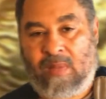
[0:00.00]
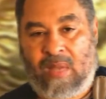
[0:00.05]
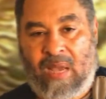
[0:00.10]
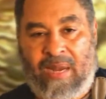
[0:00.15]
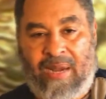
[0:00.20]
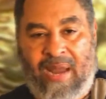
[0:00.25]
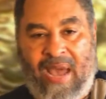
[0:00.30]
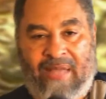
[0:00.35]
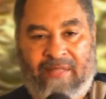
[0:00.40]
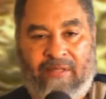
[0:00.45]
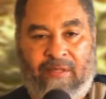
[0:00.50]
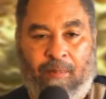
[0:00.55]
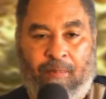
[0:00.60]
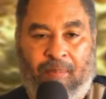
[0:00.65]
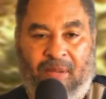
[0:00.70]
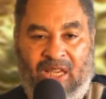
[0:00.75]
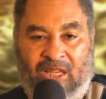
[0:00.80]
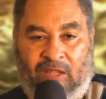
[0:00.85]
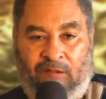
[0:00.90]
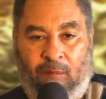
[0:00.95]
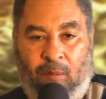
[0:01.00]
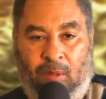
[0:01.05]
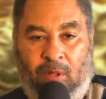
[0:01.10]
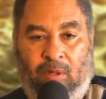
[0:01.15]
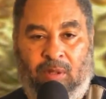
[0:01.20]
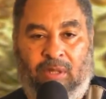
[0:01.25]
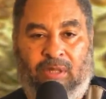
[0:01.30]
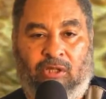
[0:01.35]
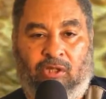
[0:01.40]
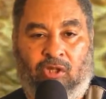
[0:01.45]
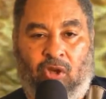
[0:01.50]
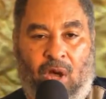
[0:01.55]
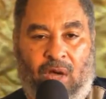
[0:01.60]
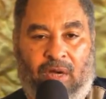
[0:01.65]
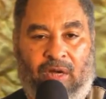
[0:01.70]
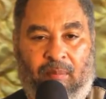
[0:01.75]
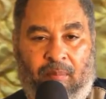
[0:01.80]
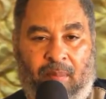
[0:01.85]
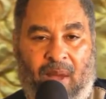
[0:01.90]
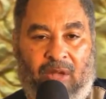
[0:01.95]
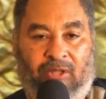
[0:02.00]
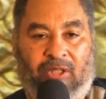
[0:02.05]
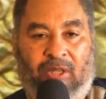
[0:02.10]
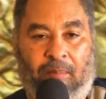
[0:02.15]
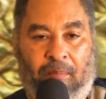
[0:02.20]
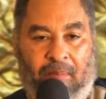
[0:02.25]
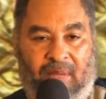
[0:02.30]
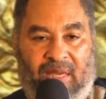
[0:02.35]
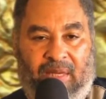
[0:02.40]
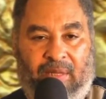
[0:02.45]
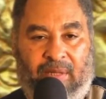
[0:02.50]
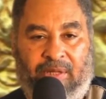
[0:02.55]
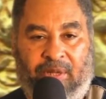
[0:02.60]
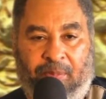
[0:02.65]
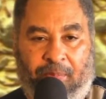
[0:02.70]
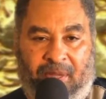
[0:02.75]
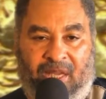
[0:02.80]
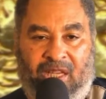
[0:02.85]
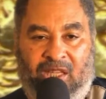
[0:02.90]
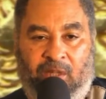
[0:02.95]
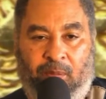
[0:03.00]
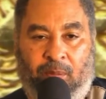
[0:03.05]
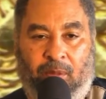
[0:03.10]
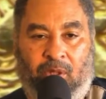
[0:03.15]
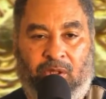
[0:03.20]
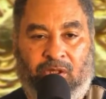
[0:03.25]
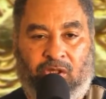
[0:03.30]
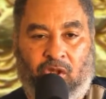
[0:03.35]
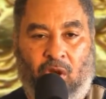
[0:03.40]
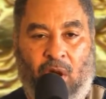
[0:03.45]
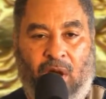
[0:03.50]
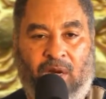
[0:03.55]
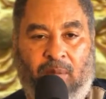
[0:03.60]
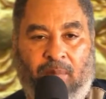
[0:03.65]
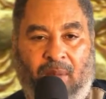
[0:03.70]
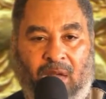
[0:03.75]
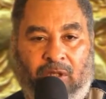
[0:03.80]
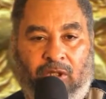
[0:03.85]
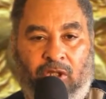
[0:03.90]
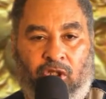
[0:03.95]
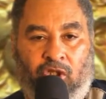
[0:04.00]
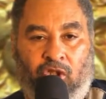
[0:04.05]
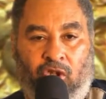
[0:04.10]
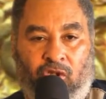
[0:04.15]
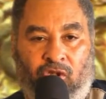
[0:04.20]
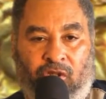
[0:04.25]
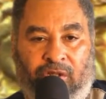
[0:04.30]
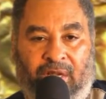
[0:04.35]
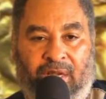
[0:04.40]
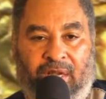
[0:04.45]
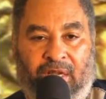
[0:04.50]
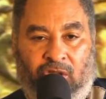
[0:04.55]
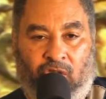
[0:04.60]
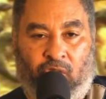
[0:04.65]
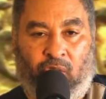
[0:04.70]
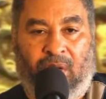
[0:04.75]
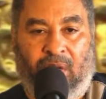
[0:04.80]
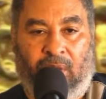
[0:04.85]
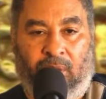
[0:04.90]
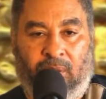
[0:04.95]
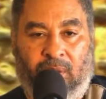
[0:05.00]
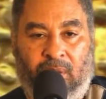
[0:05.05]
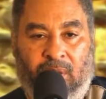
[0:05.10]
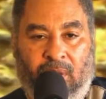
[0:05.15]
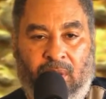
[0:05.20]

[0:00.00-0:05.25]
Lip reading: And that the peaceable is talking about the meek, the peaceable is talking about the children of Israel.